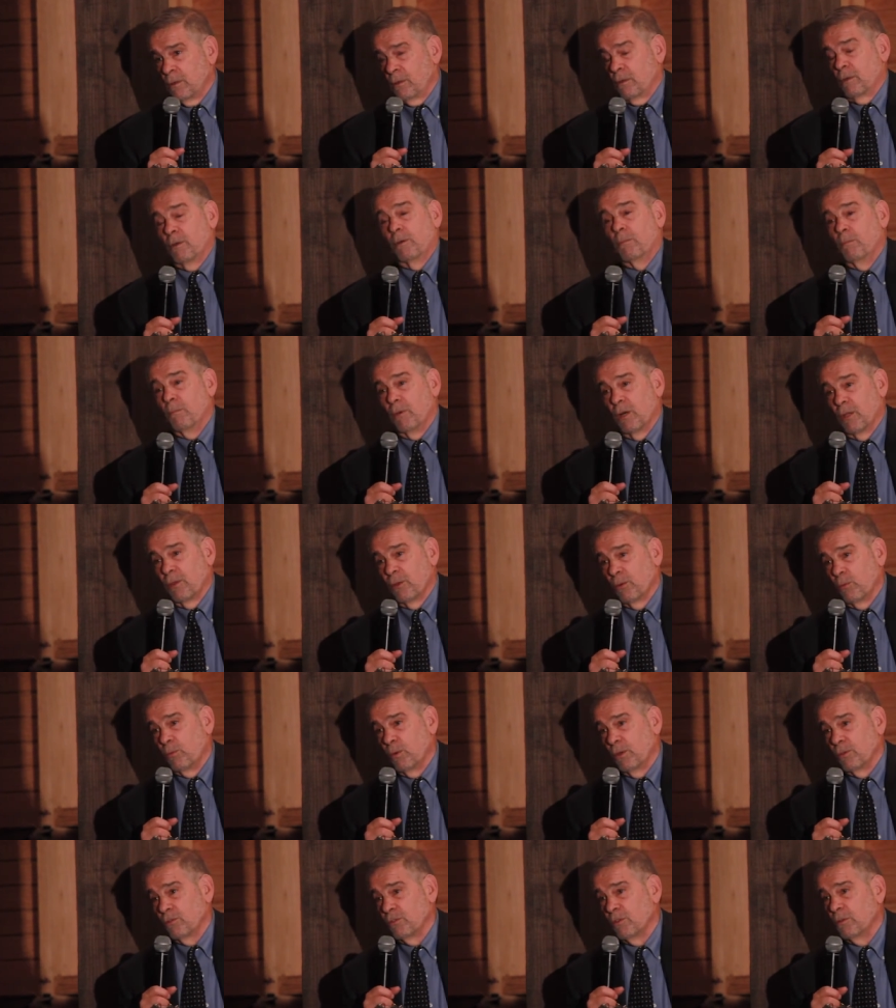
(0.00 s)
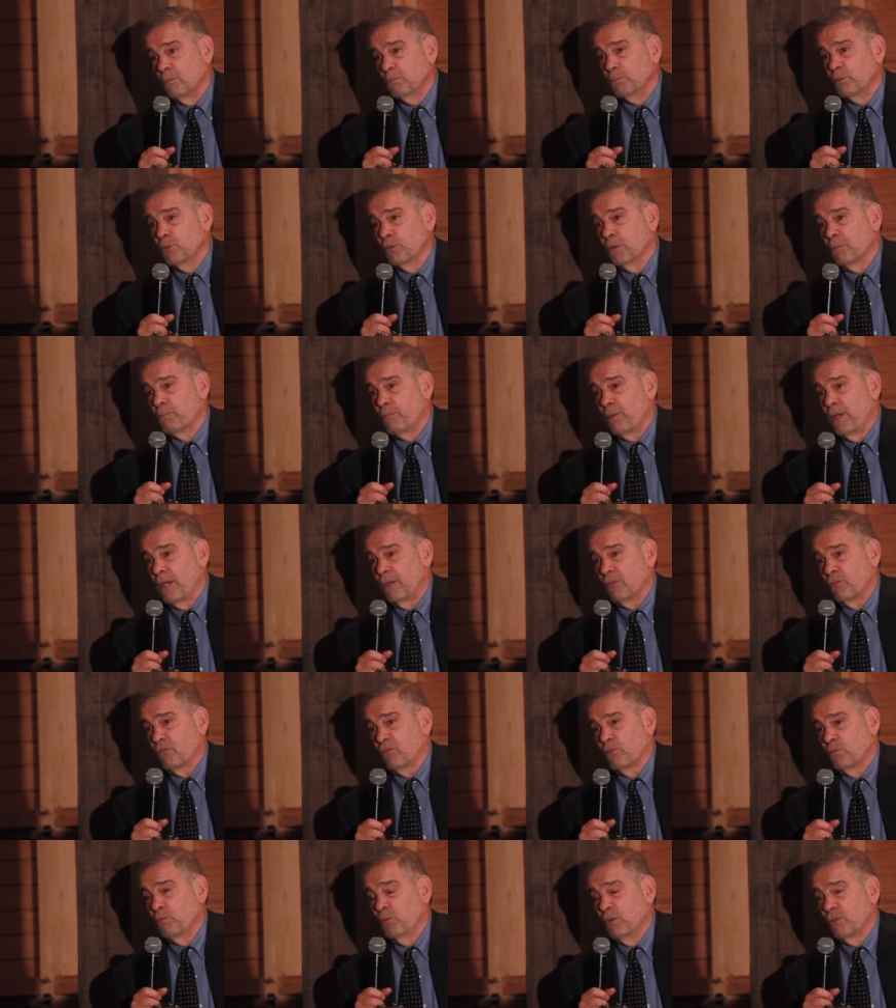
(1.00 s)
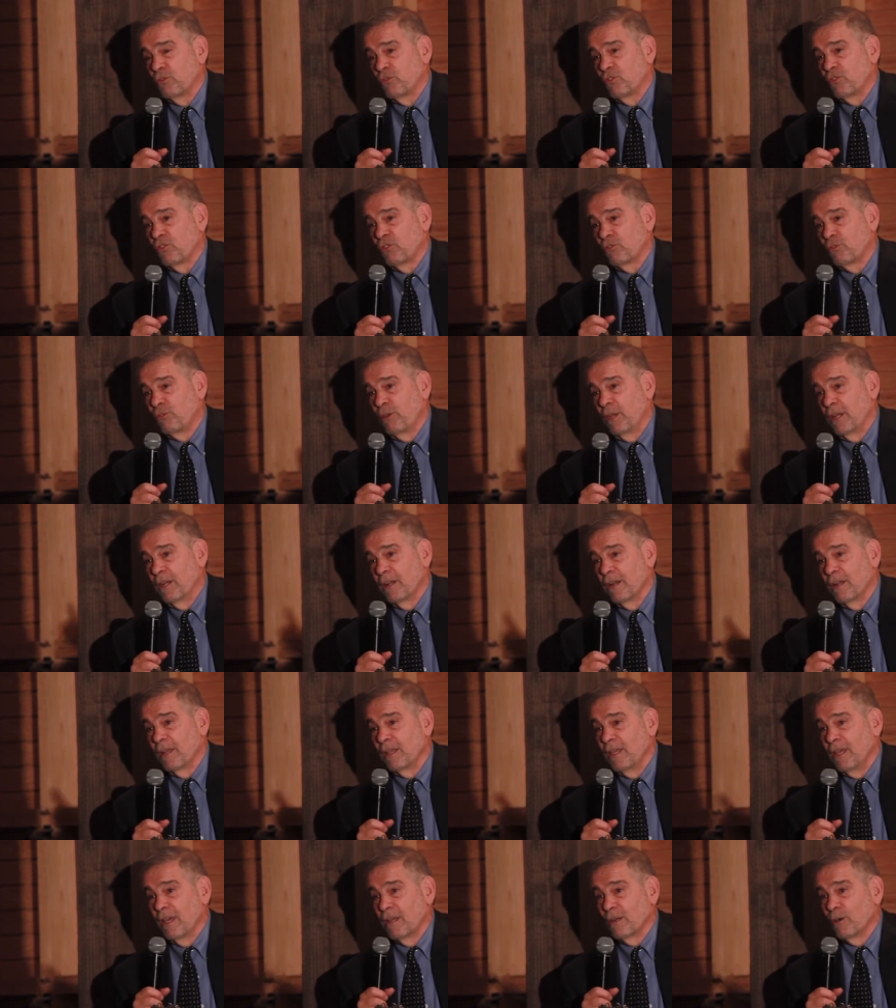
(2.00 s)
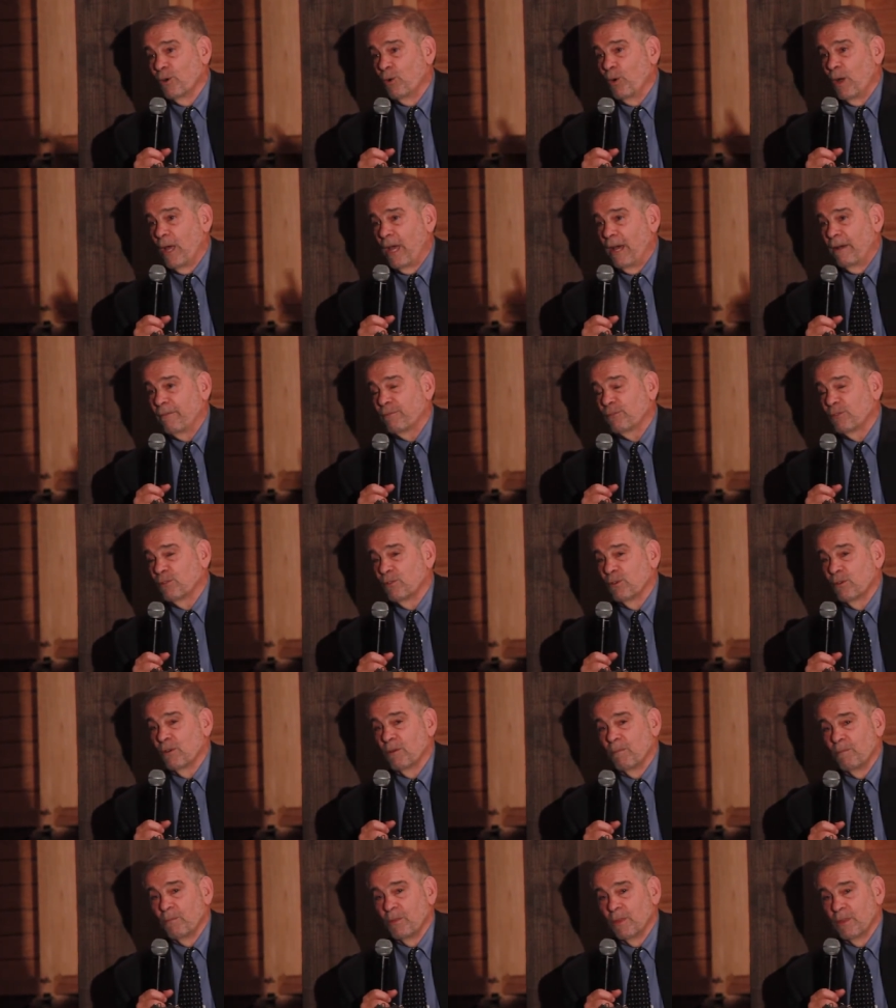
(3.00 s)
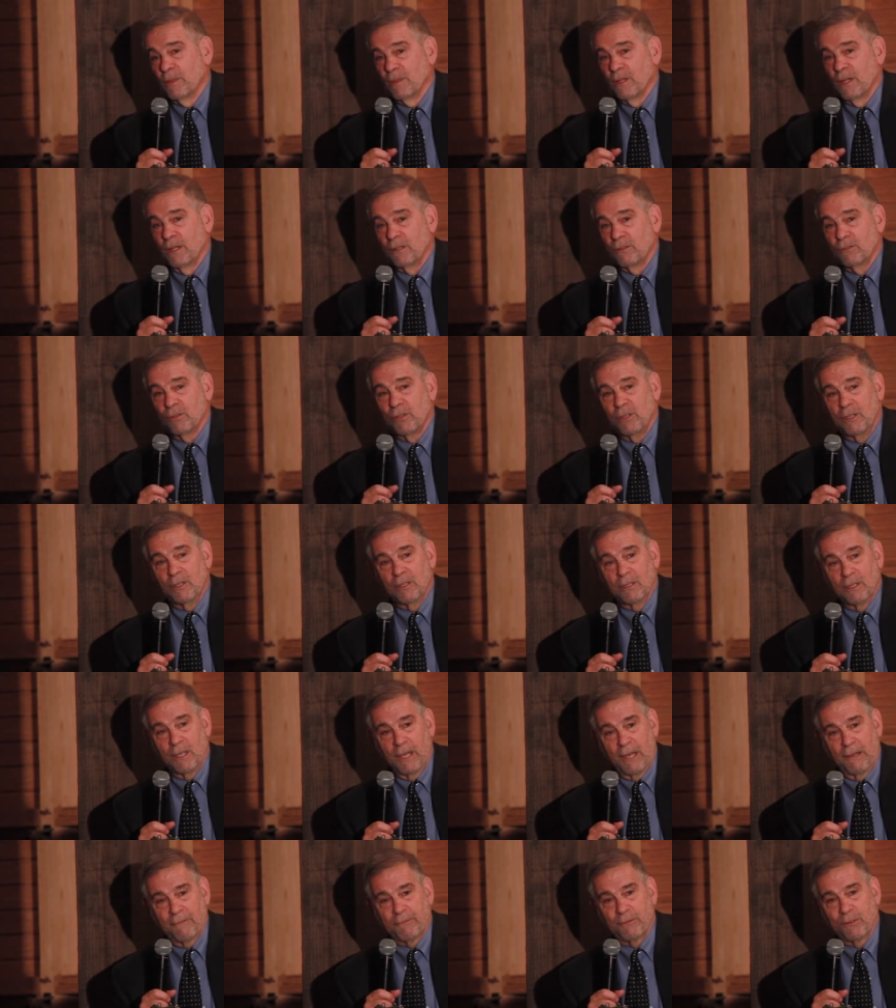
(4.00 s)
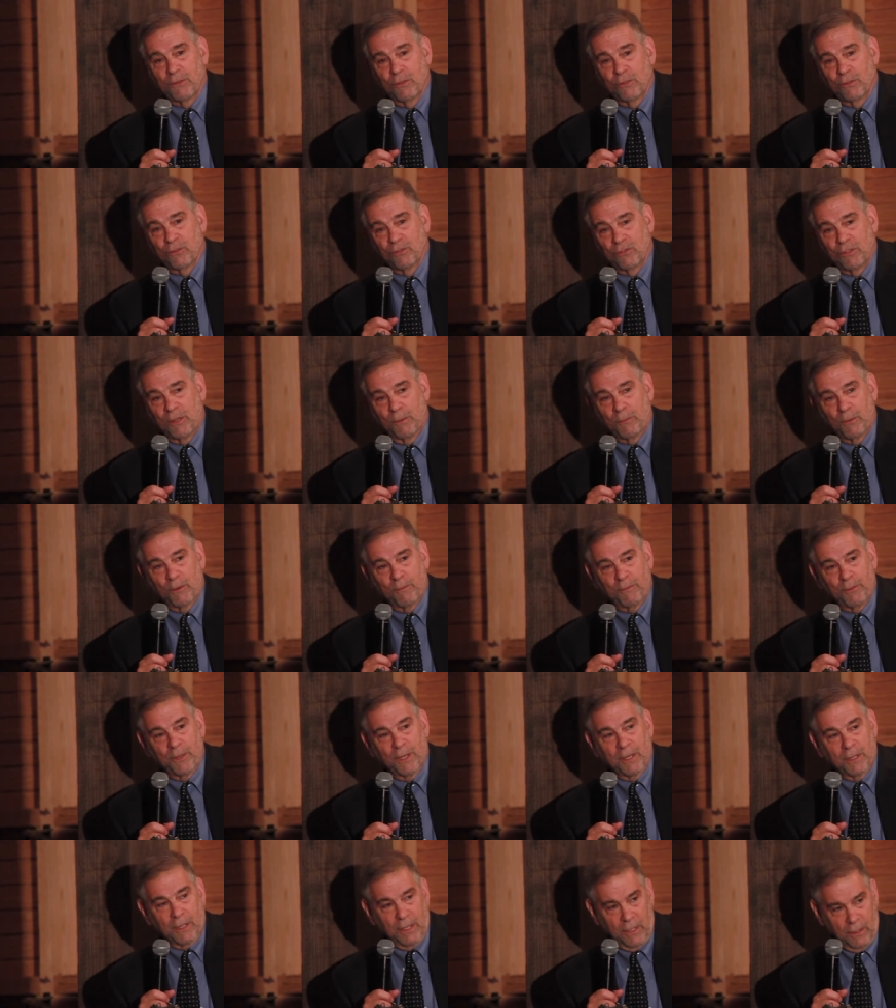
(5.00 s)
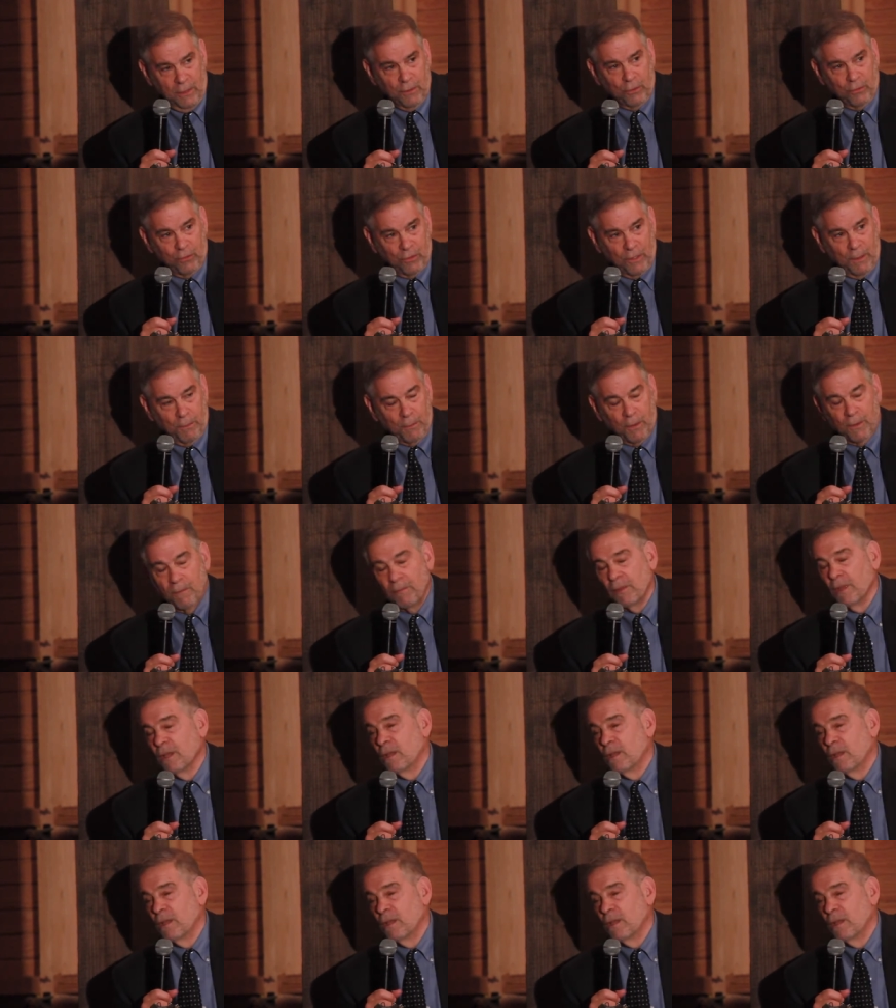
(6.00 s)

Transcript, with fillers: Her mother was in Budapest, which created a ghetto after 19 after the summer of in the summer